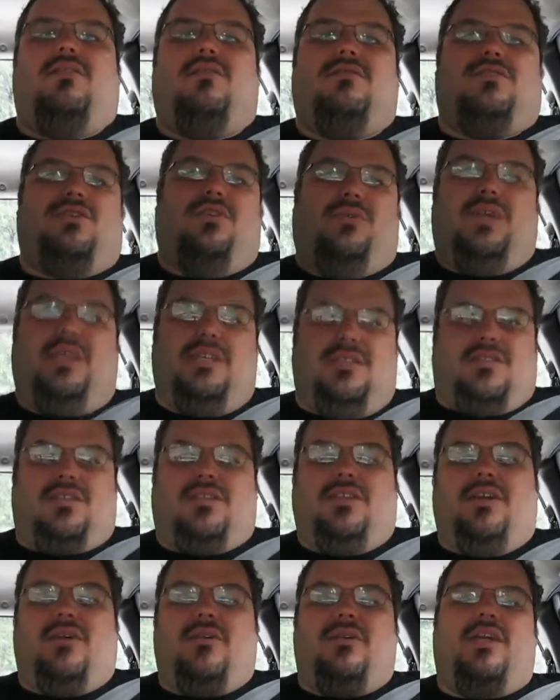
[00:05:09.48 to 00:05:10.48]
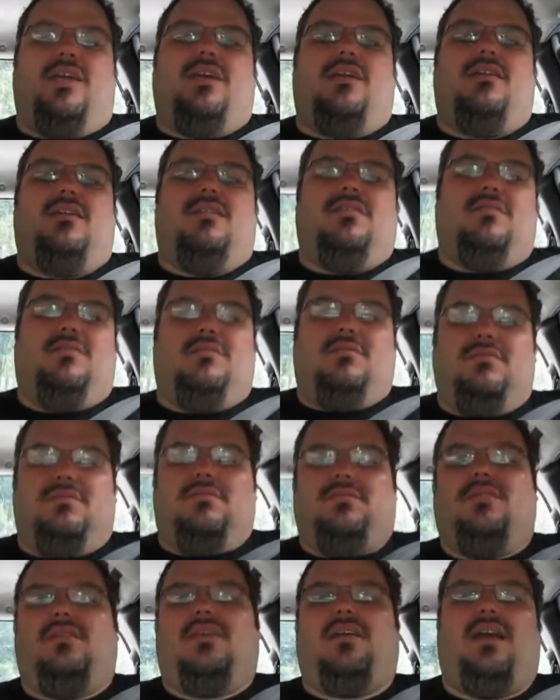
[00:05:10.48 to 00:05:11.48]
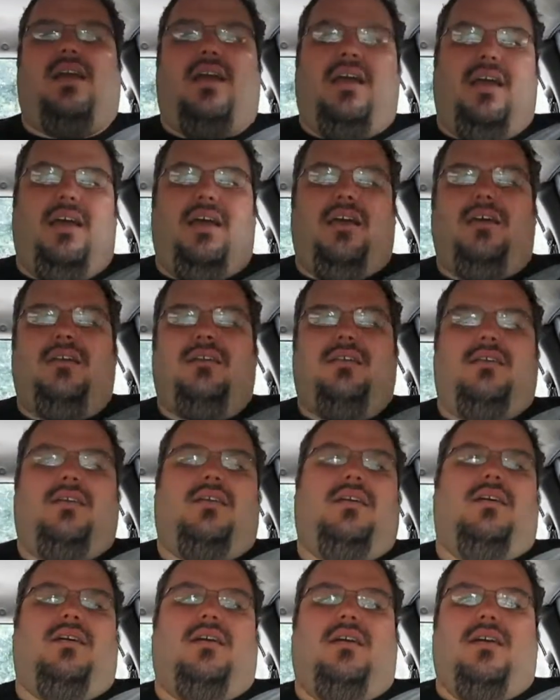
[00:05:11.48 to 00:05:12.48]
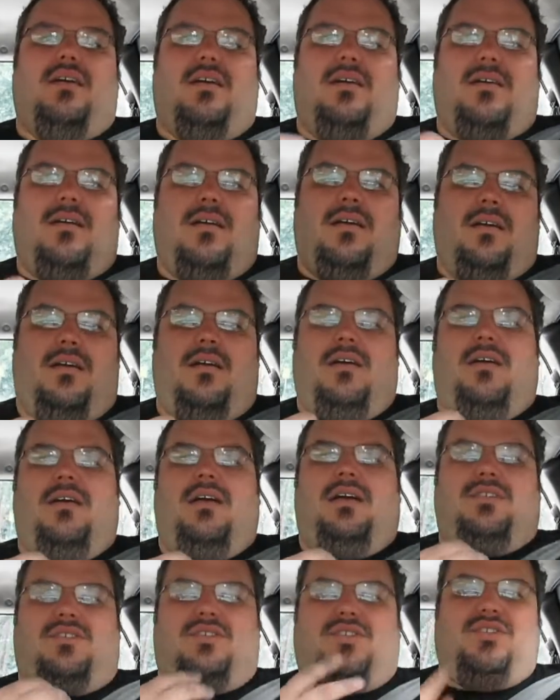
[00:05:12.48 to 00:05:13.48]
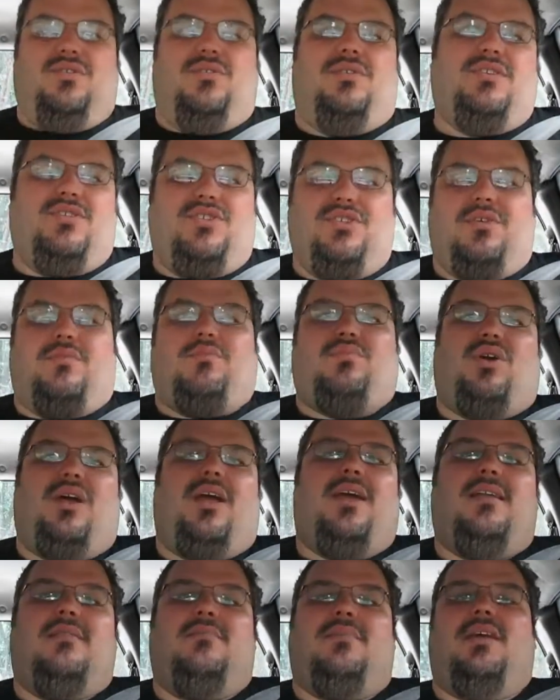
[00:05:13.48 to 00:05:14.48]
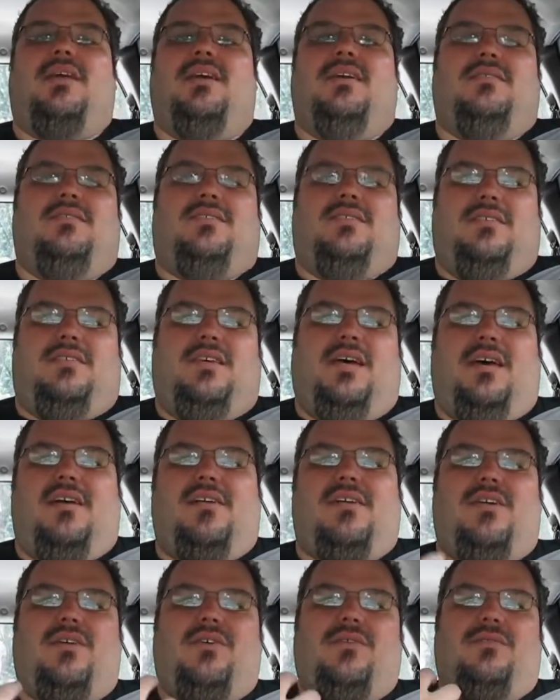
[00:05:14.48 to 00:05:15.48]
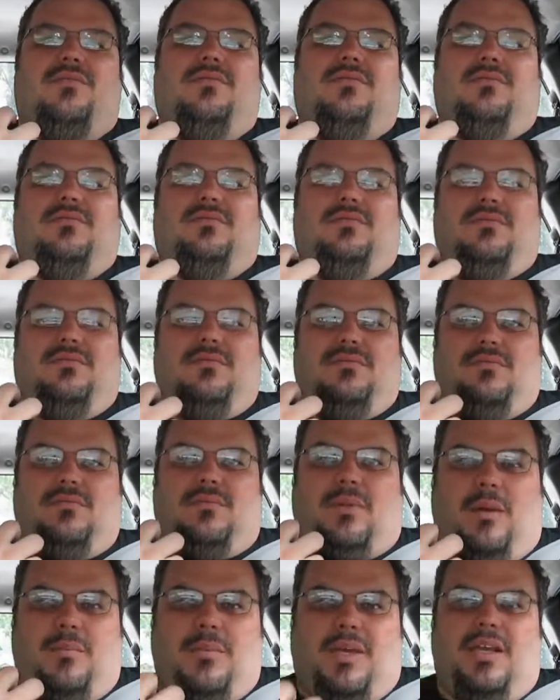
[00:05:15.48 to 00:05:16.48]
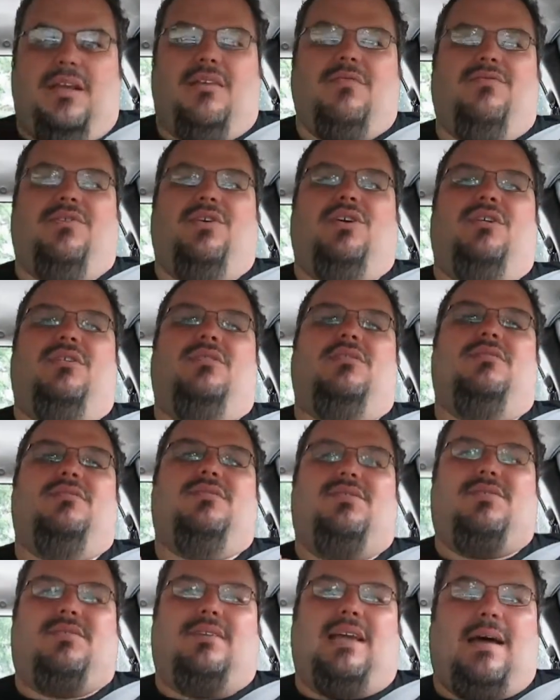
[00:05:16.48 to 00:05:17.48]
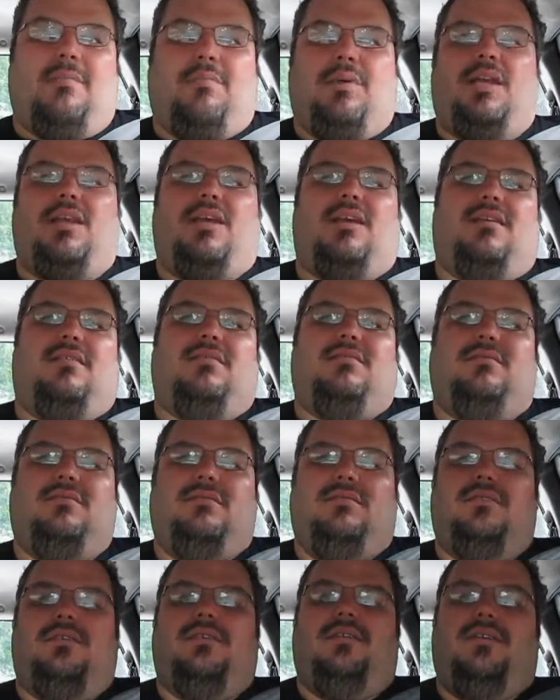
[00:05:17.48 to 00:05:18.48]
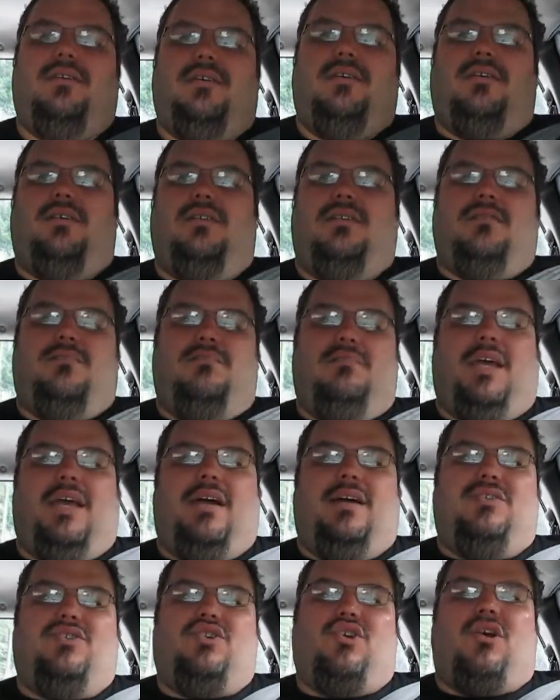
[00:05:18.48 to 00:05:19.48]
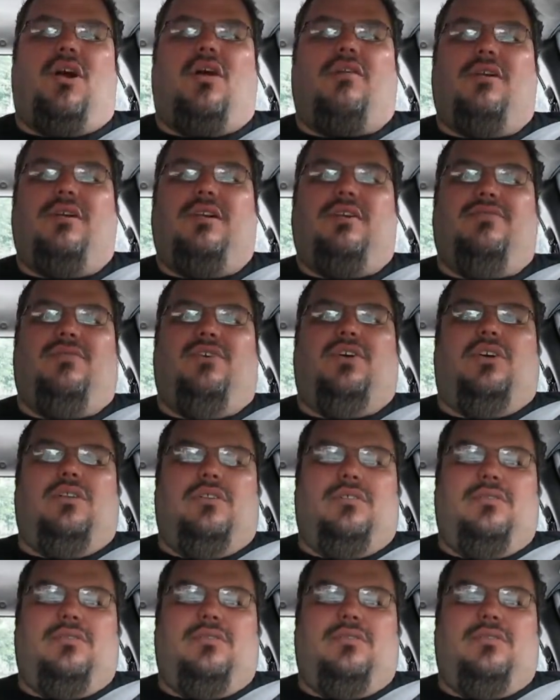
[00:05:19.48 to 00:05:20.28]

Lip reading: to eat slowly, and as soon as your brain begins to tell you, I'm getting full, stop eating, because you're already full.